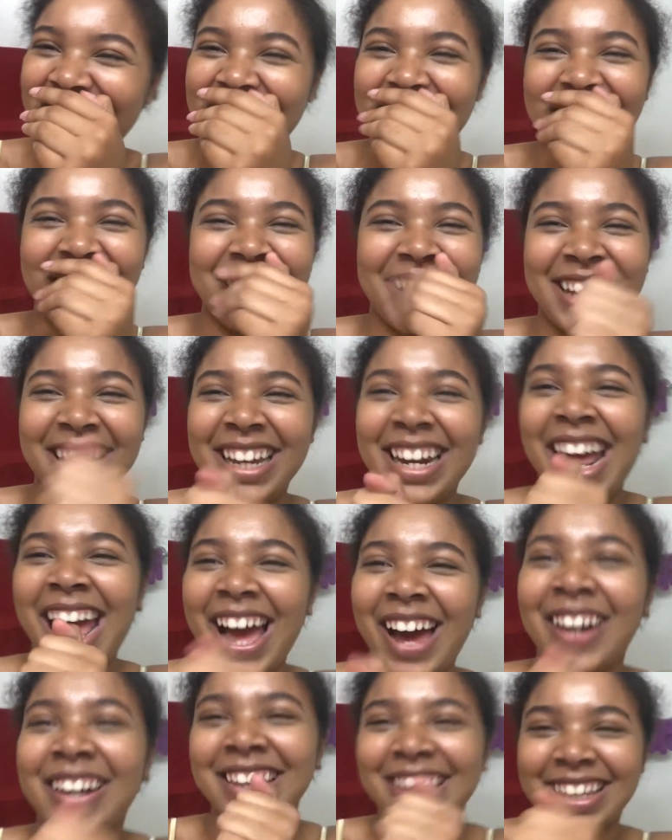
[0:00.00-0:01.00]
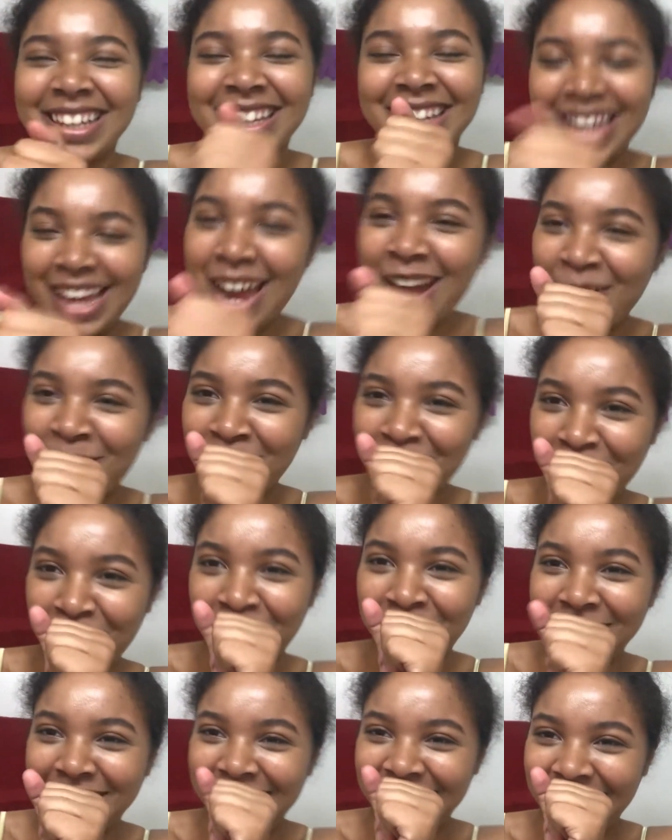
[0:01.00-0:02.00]
Girl, get out of the camera,
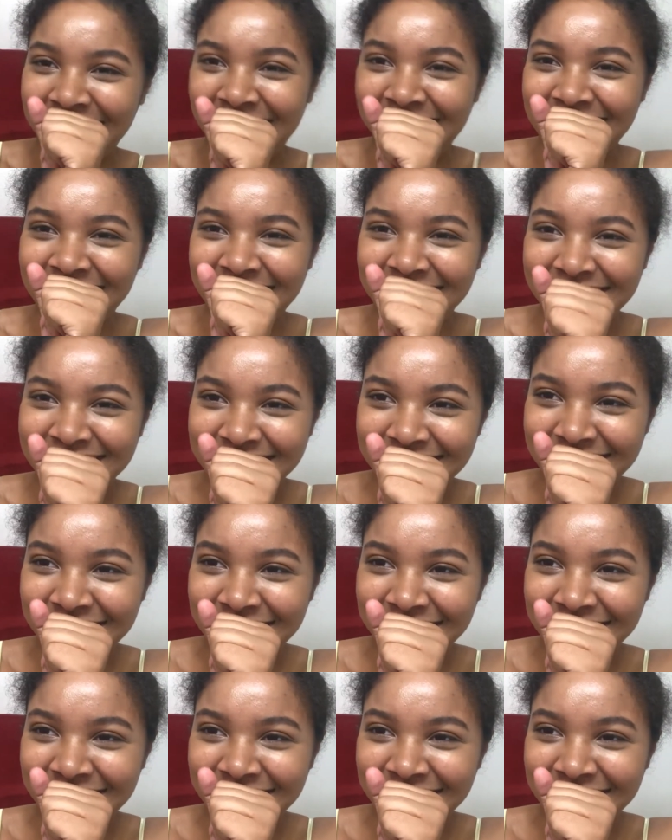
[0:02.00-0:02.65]
please.